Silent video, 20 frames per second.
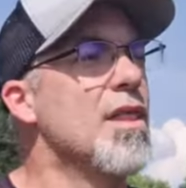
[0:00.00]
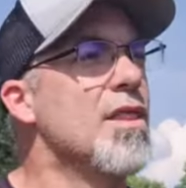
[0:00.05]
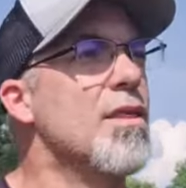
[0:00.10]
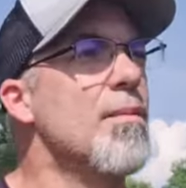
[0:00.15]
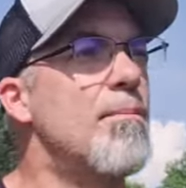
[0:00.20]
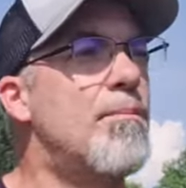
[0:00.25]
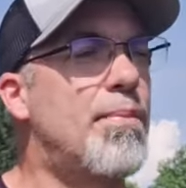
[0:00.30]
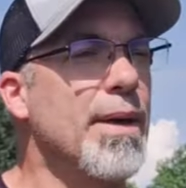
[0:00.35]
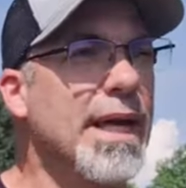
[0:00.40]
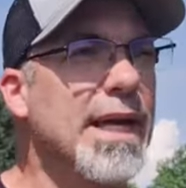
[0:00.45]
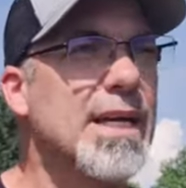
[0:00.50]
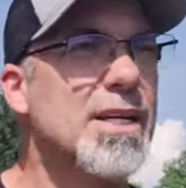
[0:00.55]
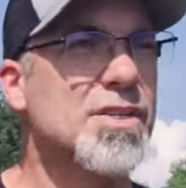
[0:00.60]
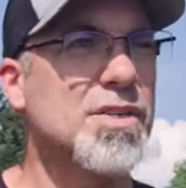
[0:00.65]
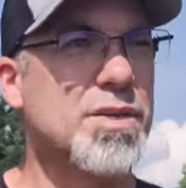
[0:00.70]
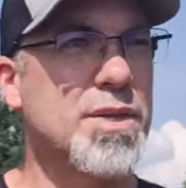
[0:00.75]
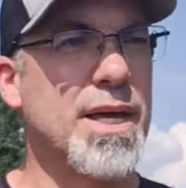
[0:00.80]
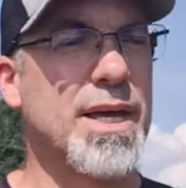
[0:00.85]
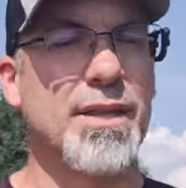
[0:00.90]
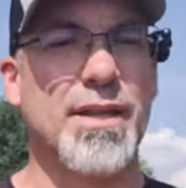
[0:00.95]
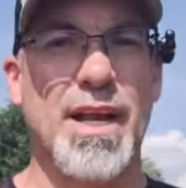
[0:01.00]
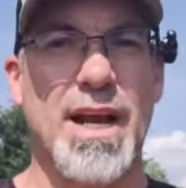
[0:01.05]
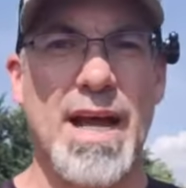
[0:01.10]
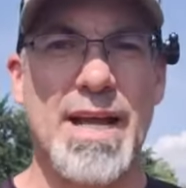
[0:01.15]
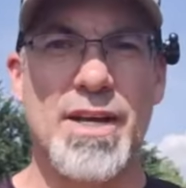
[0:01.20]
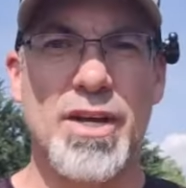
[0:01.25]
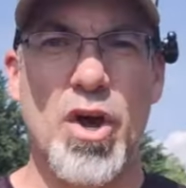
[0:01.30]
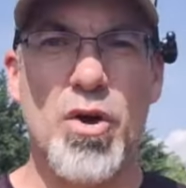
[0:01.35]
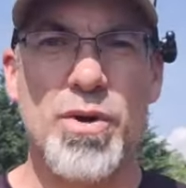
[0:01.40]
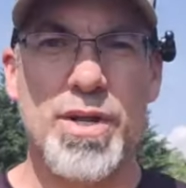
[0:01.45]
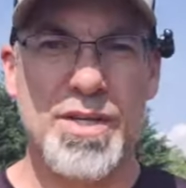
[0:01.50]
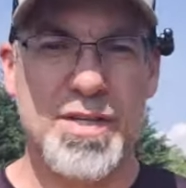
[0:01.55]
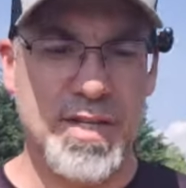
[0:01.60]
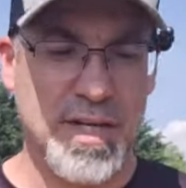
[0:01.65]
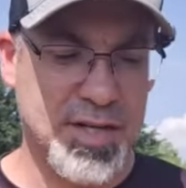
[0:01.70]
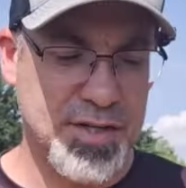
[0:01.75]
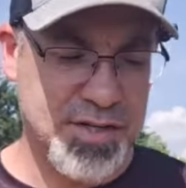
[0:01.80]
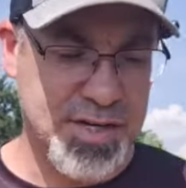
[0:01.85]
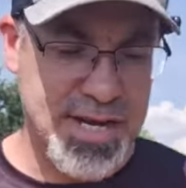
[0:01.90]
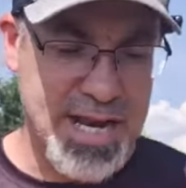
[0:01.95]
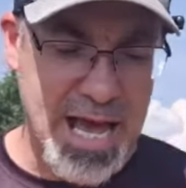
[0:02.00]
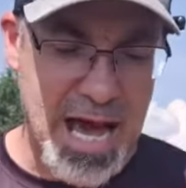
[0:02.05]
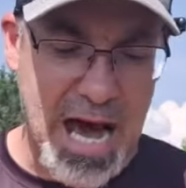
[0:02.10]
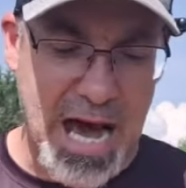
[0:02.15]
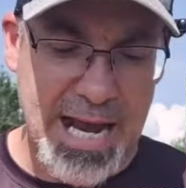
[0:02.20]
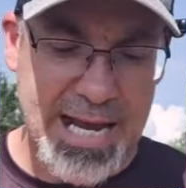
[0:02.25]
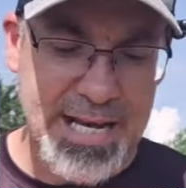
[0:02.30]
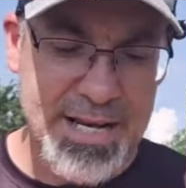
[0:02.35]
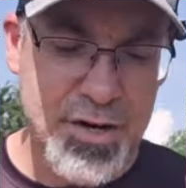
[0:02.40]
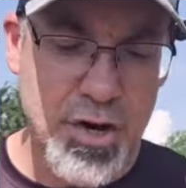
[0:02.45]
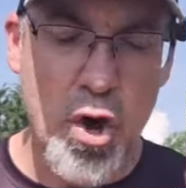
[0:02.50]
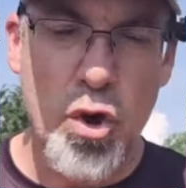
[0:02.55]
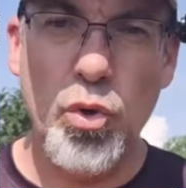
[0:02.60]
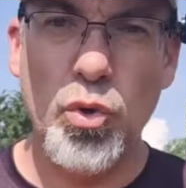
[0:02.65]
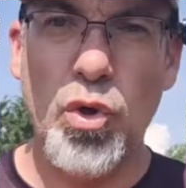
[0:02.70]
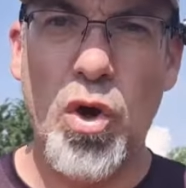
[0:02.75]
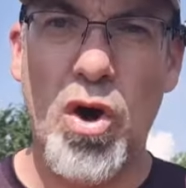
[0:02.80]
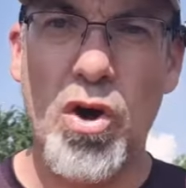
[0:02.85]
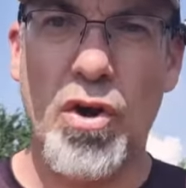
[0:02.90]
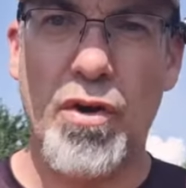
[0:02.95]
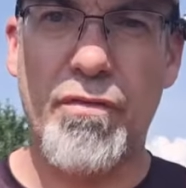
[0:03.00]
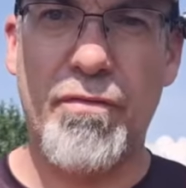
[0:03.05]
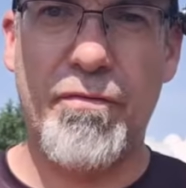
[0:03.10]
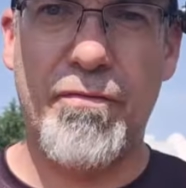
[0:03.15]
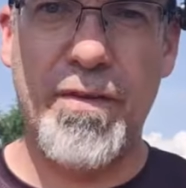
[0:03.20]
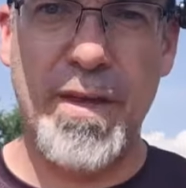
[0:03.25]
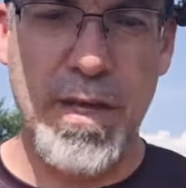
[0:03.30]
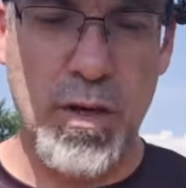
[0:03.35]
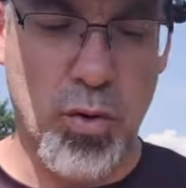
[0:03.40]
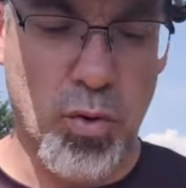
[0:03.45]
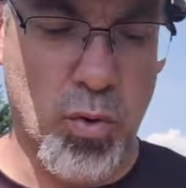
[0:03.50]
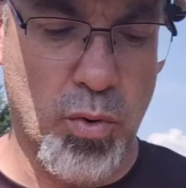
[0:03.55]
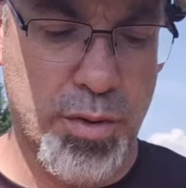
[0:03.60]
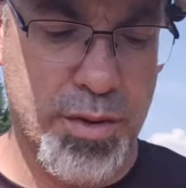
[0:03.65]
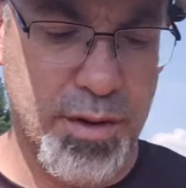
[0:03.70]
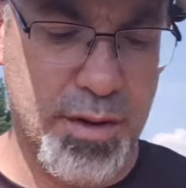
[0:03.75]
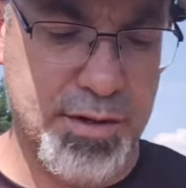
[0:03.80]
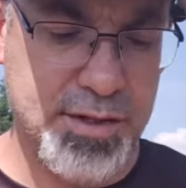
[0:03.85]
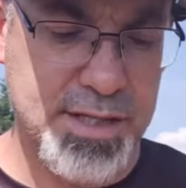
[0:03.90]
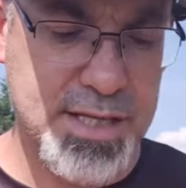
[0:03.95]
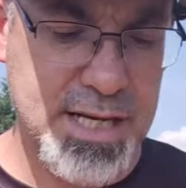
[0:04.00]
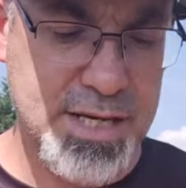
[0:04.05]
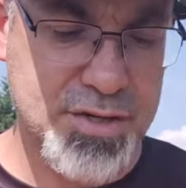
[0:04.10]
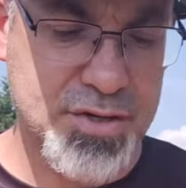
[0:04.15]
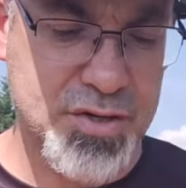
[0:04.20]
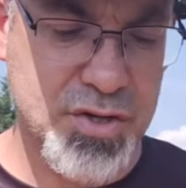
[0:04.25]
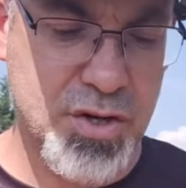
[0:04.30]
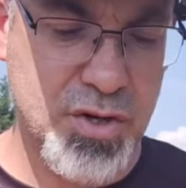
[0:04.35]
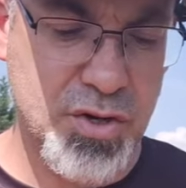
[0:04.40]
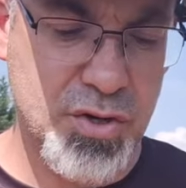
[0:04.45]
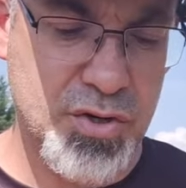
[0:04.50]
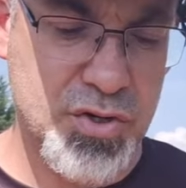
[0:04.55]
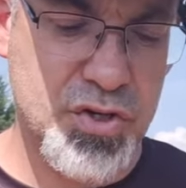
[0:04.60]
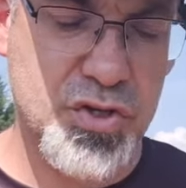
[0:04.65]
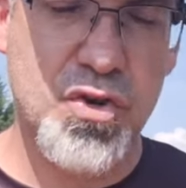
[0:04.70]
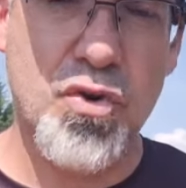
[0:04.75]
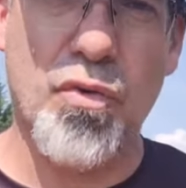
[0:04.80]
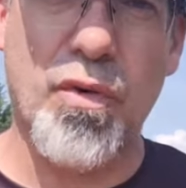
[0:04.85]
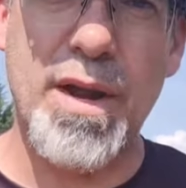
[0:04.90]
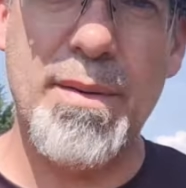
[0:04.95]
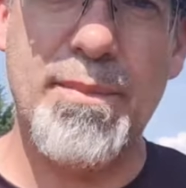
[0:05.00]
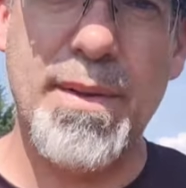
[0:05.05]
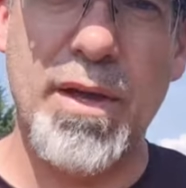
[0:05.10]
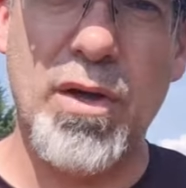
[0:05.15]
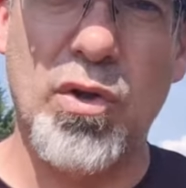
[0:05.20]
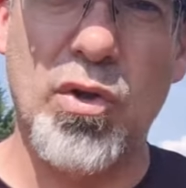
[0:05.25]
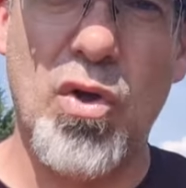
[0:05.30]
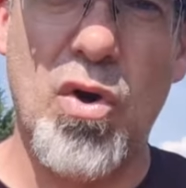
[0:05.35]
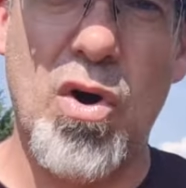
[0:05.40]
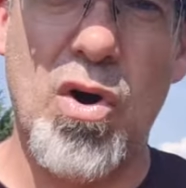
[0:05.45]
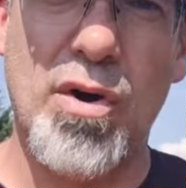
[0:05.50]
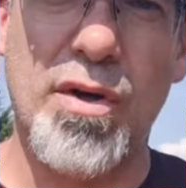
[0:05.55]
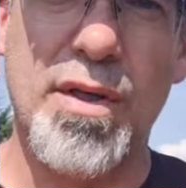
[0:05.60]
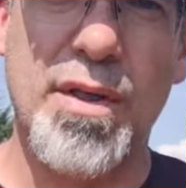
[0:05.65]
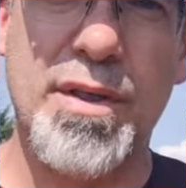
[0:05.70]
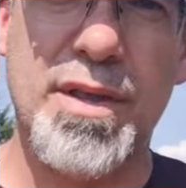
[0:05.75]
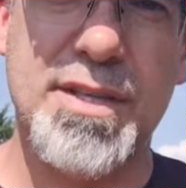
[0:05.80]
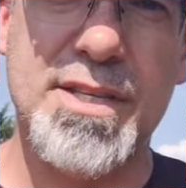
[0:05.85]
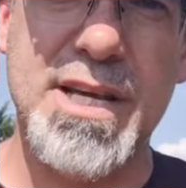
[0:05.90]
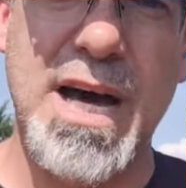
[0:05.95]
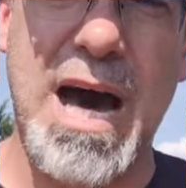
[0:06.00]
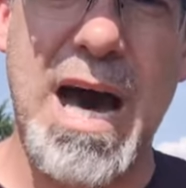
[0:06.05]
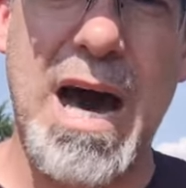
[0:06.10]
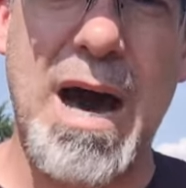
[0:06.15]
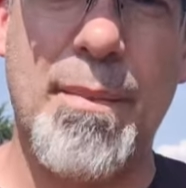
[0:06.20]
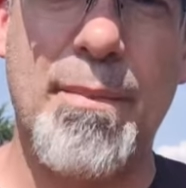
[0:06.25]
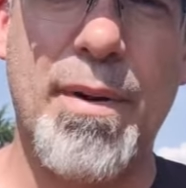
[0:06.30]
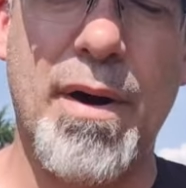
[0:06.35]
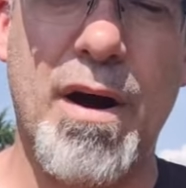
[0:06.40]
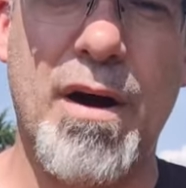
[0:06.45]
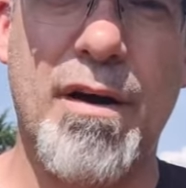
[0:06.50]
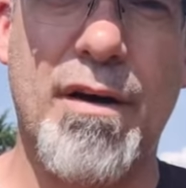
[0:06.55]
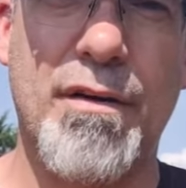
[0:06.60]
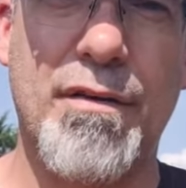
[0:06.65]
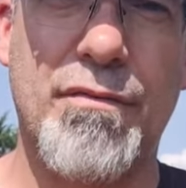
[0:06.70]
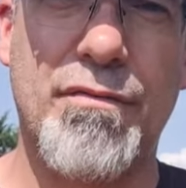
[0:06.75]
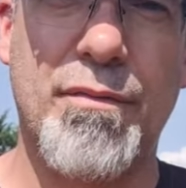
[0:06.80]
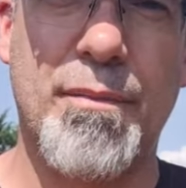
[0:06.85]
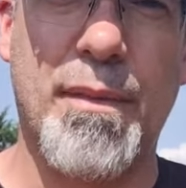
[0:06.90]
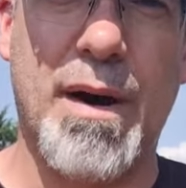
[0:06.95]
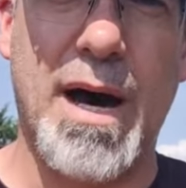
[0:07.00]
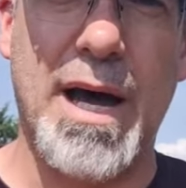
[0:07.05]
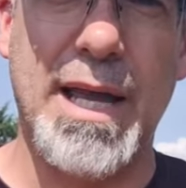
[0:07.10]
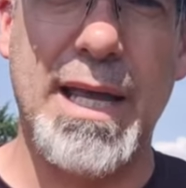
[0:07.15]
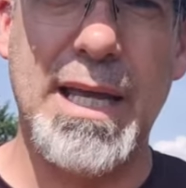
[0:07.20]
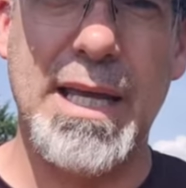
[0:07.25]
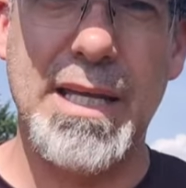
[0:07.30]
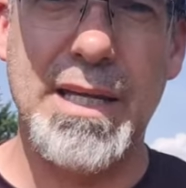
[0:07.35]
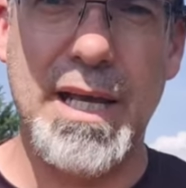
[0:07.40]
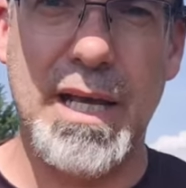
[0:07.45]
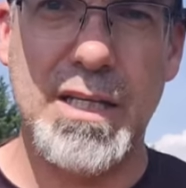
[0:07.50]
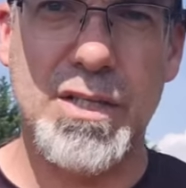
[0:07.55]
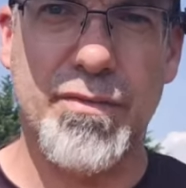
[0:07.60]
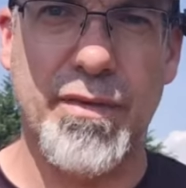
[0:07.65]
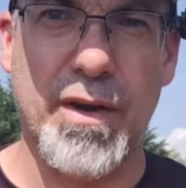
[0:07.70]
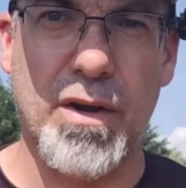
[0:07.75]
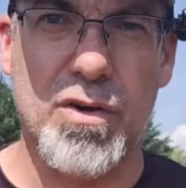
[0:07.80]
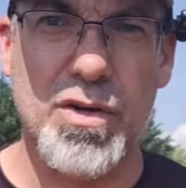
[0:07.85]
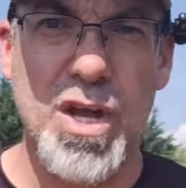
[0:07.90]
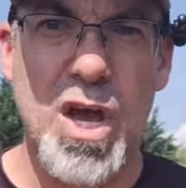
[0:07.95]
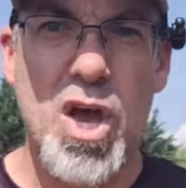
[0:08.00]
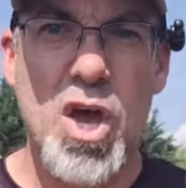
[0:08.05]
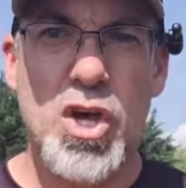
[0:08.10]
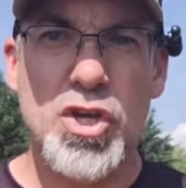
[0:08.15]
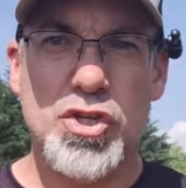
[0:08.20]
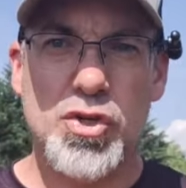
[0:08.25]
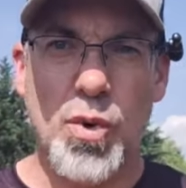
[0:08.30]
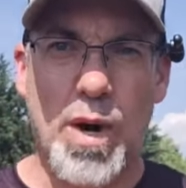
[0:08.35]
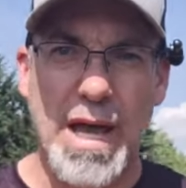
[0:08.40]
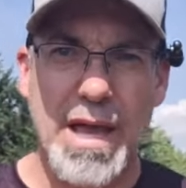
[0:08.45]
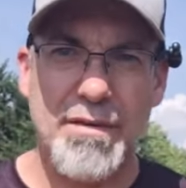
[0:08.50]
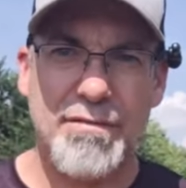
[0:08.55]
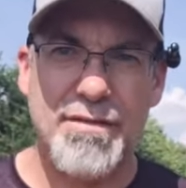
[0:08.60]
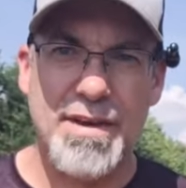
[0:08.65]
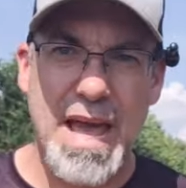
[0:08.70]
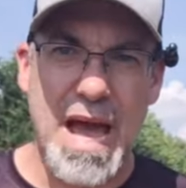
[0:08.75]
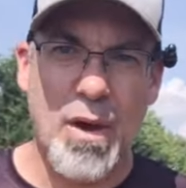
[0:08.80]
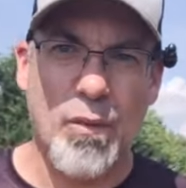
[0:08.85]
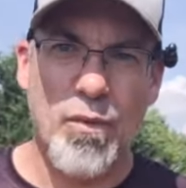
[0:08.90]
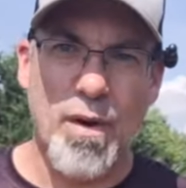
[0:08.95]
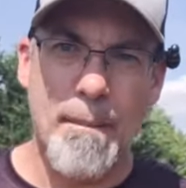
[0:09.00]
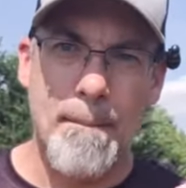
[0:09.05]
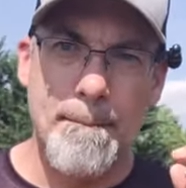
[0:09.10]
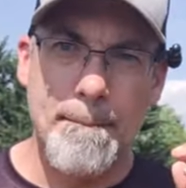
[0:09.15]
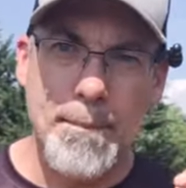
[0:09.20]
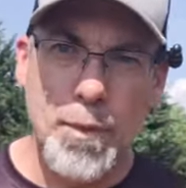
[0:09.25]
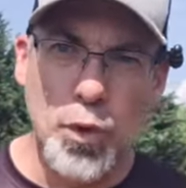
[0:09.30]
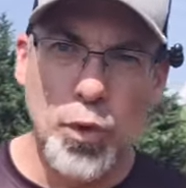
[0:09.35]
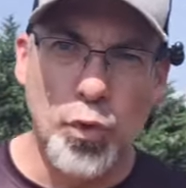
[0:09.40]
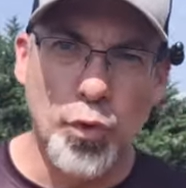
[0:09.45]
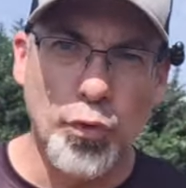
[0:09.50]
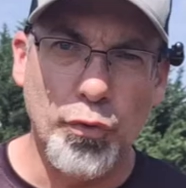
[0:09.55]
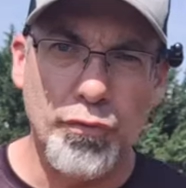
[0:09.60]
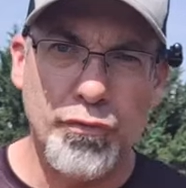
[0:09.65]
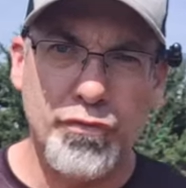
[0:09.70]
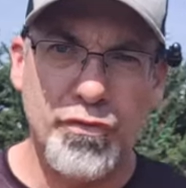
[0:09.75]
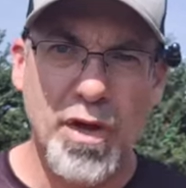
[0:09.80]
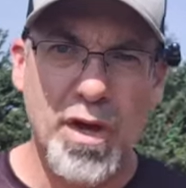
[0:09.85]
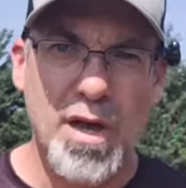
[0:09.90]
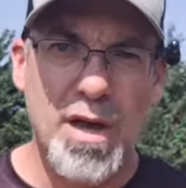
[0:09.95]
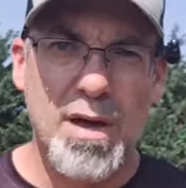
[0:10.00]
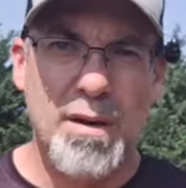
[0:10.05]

The biggest thing that I notice is I no longer feel the disc scraping along the top of my index finger. So I have now removed